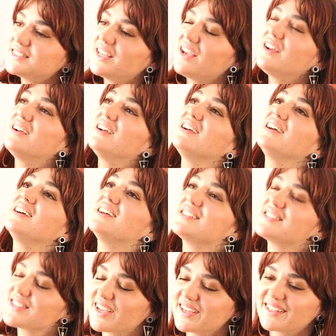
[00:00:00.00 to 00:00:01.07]

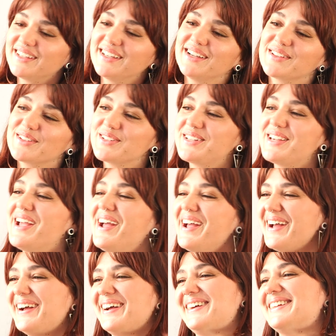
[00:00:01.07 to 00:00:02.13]
Yes, like,
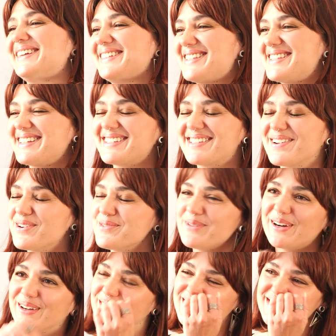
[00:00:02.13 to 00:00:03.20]
yes, so
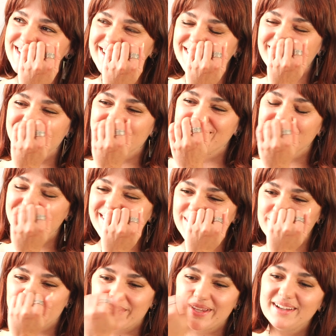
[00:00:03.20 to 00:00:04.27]
much, you
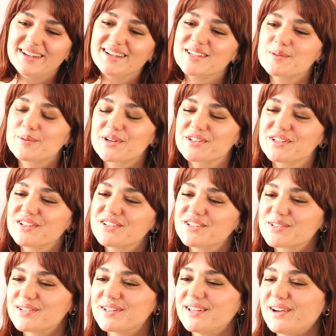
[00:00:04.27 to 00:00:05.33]
know, especially
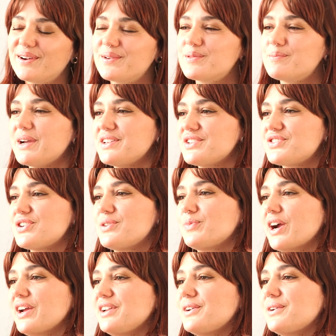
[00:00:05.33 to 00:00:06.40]
just, with mainstream
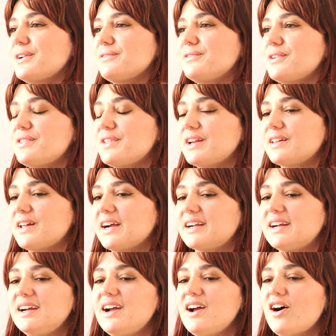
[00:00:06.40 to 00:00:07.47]
radio and everything. Like,
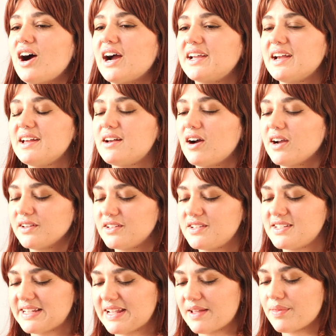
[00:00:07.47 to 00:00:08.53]
I
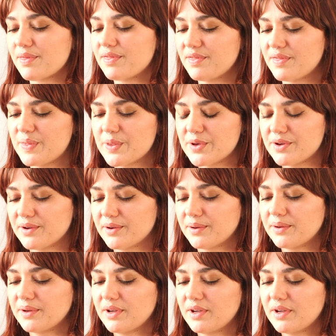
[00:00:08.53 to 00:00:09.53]
understand the